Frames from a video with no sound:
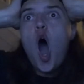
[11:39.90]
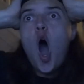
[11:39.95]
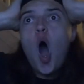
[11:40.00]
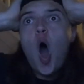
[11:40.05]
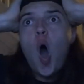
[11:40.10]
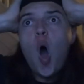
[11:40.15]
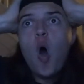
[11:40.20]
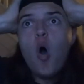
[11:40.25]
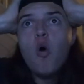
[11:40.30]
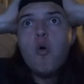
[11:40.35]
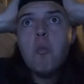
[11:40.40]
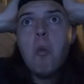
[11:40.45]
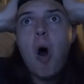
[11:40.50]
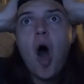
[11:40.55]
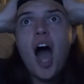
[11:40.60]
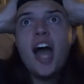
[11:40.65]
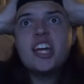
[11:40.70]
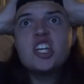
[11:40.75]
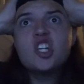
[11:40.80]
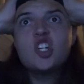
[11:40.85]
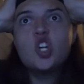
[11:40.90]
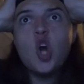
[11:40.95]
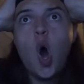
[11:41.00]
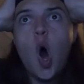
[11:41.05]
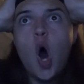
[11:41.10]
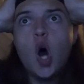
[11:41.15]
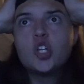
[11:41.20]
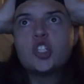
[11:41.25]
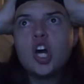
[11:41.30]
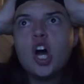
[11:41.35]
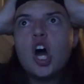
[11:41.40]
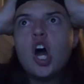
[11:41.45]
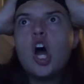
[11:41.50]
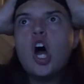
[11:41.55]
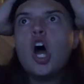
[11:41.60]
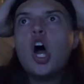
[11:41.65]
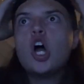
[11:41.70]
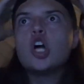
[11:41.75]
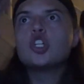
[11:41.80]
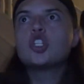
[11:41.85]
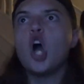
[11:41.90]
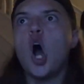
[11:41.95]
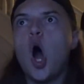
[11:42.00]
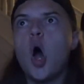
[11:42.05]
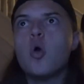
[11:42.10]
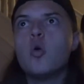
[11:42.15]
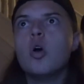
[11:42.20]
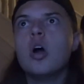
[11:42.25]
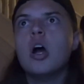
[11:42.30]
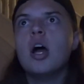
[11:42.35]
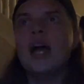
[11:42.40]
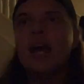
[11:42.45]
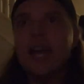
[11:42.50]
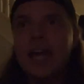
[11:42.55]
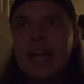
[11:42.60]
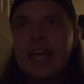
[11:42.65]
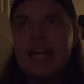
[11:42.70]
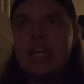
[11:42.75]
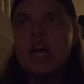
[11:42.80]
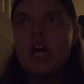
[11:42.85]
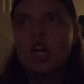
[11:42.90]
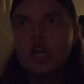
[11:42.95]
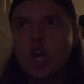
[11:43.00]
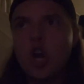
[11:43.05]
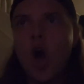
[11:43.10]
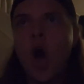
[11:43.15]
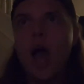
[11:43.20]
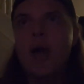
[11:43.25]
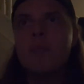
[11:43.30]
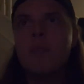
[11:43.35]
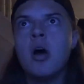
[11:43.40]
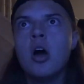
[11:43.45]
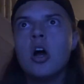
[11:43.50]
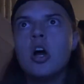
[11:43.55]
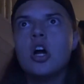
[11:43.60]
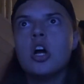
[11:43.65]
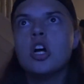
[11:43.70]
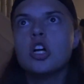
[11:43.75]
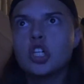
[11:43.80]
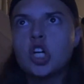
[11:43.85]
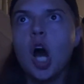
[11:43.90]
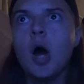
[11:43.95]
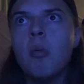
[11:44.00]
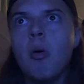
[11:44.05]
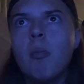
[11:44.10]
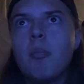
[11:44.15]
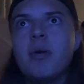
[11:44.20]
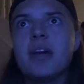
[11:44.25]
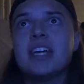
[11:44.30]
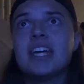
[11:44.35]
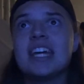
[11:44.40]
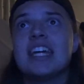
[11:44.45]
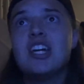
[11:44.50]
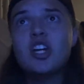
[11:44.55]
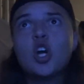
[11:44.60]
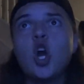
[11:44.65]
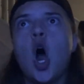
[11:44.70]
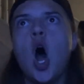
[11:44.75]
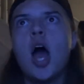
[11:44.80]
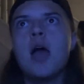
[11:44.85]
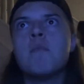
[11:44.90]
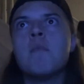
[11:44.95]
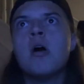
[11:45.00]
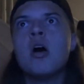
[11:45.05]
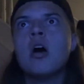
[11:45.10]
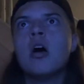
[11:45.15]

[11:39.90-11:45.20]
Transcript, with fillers: Oh my God. Go, E, climb. Come on, Big E, climb.